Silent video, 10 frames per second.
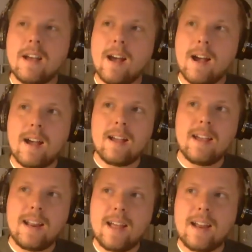Uh,
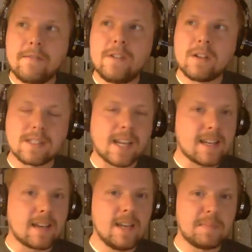and, and it feels like
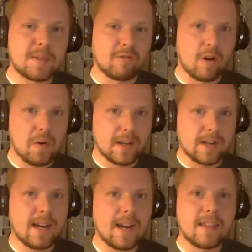it keeps growing.
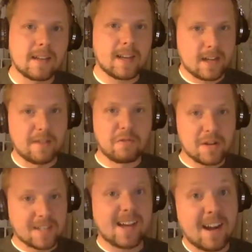And I think that
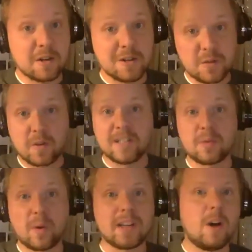covering soccer in twenty
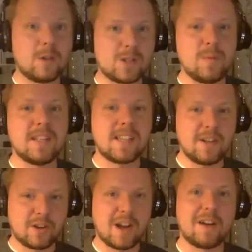twenty also means that
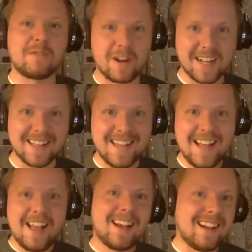you're covering
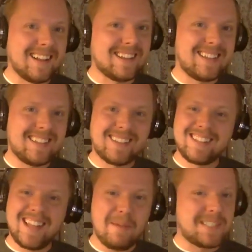uh,
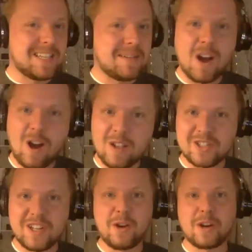
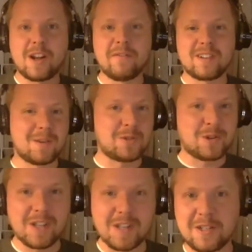epidemiology, you're covering
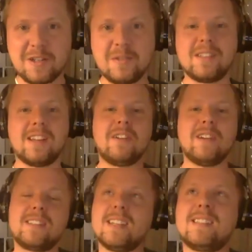social issues. You know,
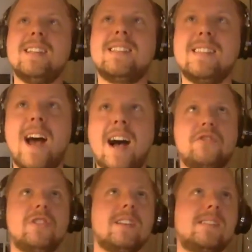it's, it's, it's not
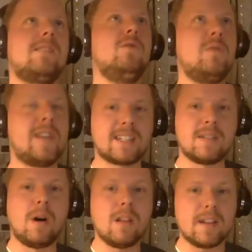just who kicked a
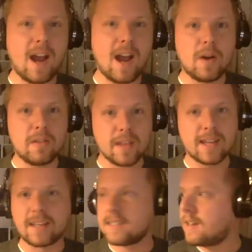ball and how well they
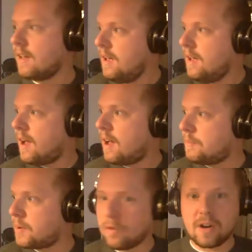kicked it. Uh,
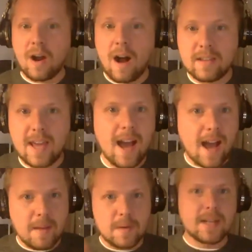but overall, yeah,
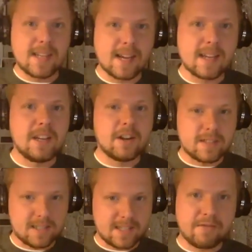I'm in my second year as
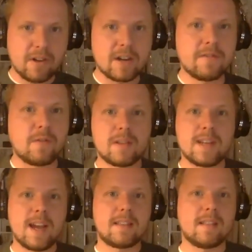a staff writer for
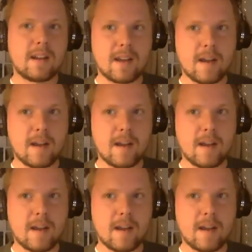The Athletic.